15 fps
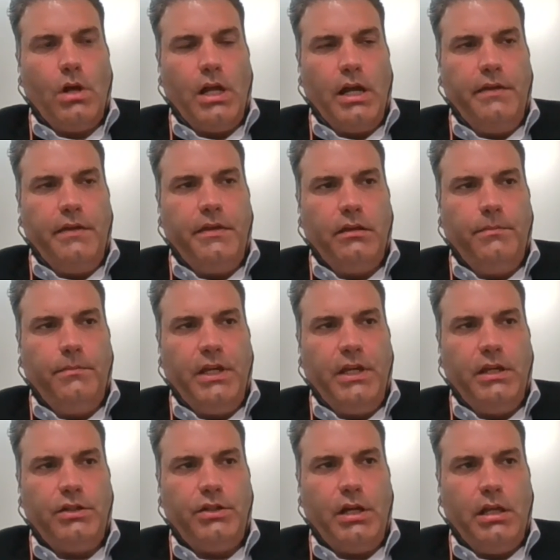Well, I think the
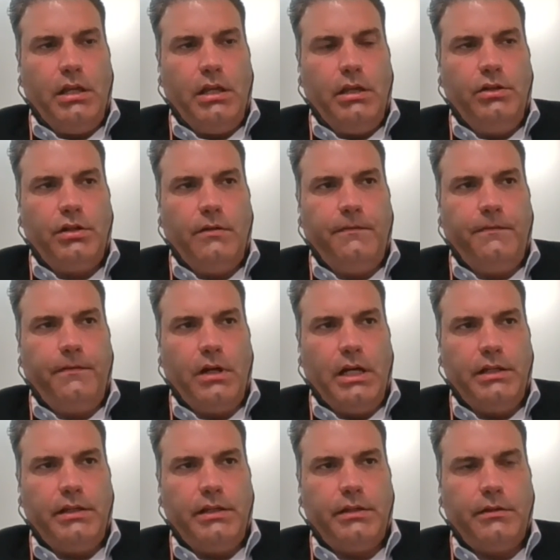biggest challenge
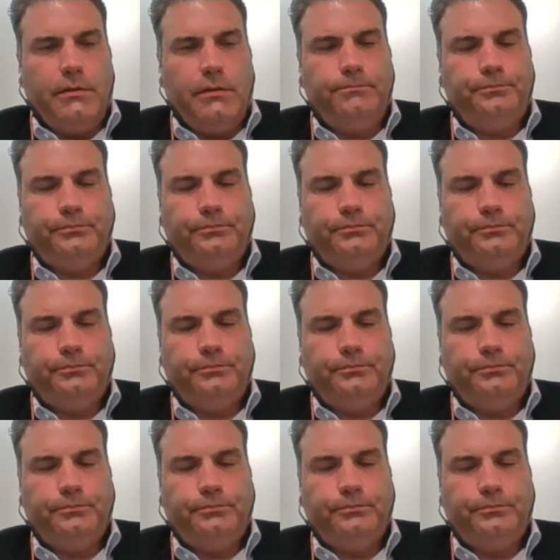for us,